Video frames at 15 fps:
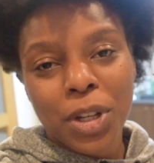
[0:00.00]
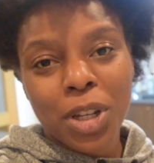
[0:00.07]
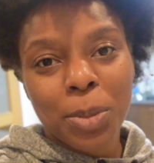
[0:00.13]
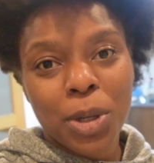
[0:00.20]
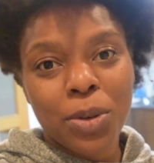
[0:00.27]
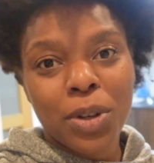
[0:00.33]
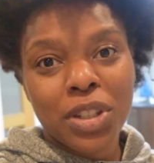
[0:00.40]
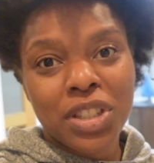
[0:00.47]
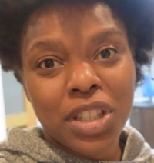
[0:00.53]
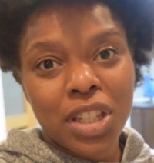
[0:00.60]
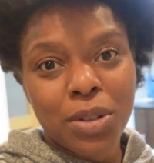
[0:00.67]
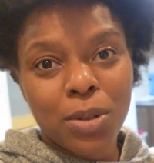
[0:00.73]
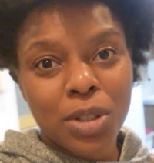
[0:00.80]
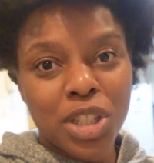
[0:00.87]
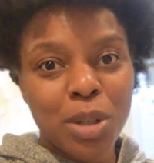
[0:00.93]
going to be going to
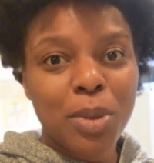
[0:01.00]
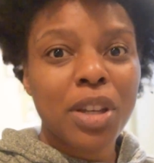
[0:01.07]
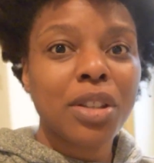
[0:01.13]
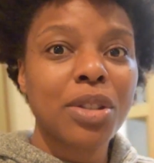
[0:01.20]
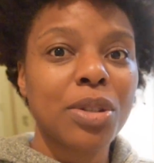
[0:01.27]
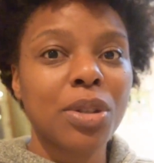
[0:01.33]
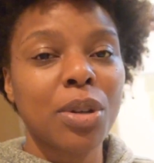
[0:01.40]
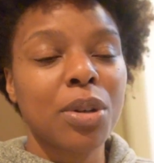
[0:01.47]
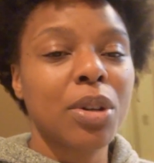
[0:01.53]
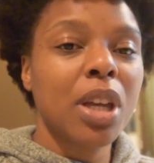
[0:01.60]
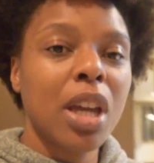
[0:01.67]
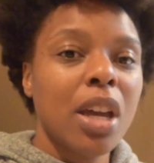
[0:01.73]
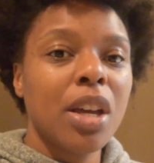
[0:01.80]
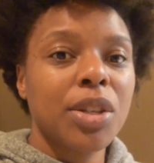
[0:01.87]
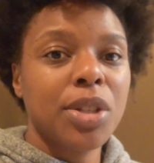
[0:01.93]
Hiroshima, so
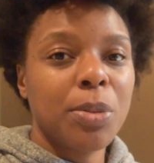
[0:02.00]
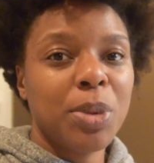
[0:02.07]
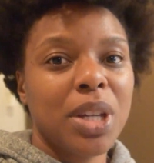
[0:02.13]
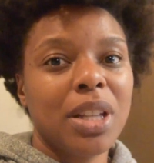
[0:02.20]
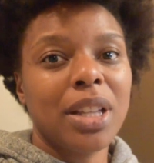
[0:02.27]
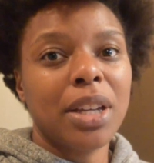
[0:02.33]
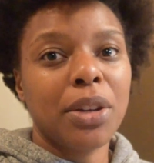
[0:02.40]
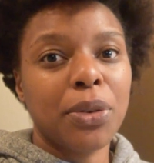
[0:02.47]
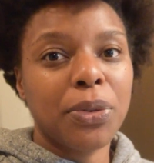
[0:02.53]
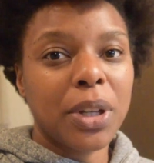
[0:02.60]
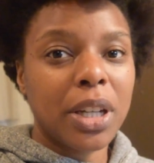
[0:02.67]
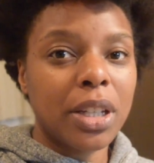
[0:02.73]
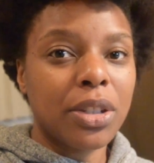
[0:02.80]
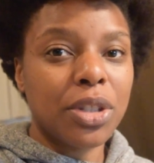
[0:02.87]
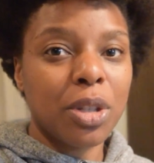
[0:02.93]
should be a lot of
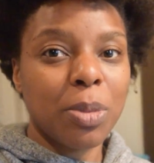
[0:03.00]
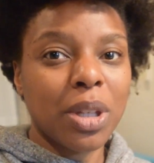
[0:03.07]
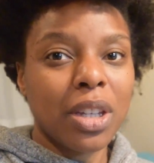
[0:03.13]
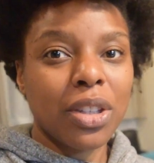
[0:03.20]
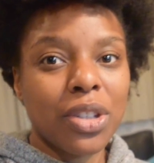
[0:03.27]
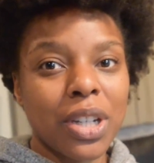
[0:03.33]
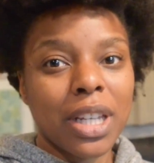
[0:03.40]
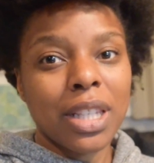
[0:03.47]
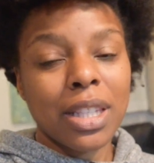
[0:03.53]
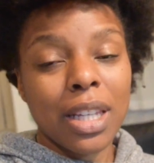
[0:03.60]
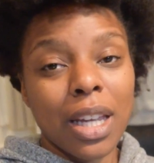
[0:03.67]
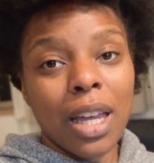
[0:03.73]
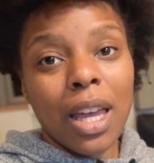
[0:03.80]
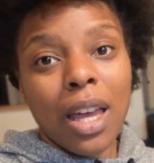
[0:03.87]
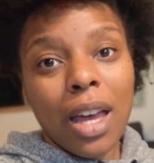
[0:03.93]
fun, should be
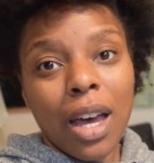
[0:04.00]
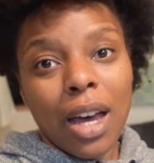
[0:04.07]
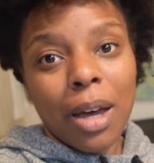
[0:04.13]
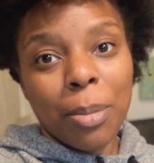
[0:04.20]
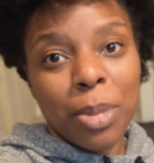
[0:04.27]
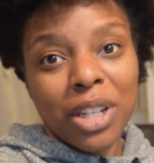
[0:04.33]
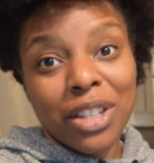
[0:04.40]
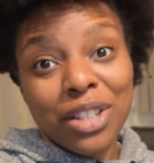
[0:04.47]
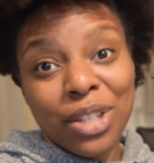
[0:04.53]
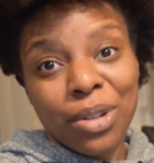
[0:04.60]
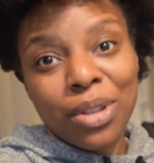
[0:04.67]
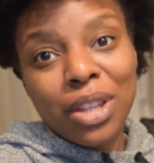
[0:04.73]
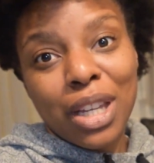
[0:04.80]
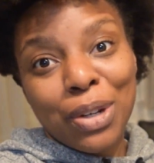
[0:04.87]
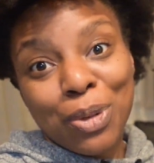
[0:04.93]
interesting. But
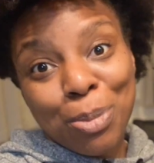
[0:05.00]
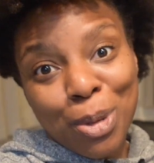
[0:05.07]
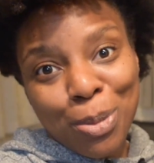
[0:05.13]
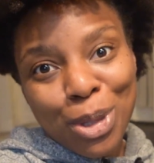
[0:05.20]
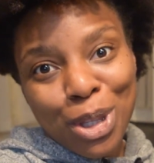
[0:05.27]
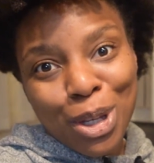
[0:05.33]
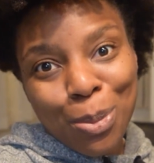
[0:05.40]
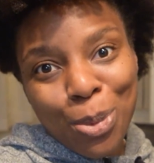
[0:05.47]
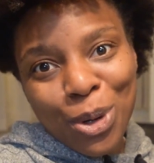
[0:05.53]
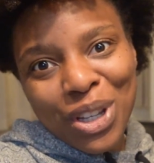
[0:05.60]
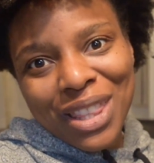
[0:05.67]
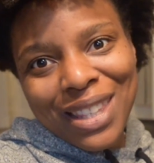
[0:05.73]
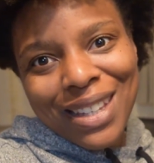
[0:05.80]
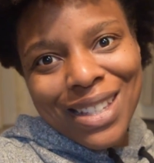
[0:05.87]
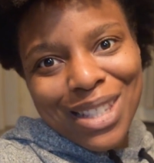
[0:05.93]
until then, remember the
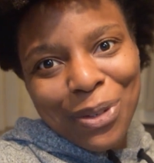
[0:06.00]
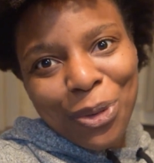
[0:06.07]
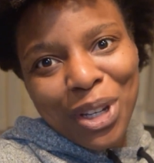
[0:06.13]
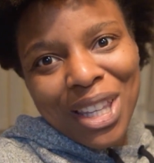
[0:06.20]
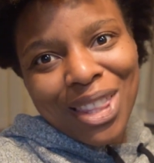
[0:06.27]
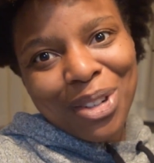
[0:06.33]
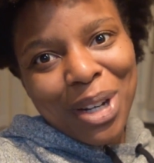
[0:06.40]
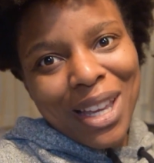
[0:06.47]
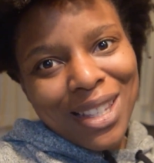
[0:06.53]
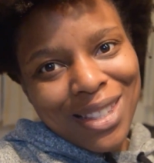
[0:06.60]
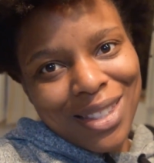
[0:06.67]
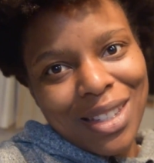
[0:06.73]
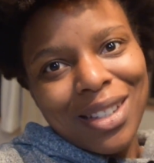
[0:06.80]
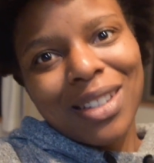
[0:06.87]
important things and forget the rest.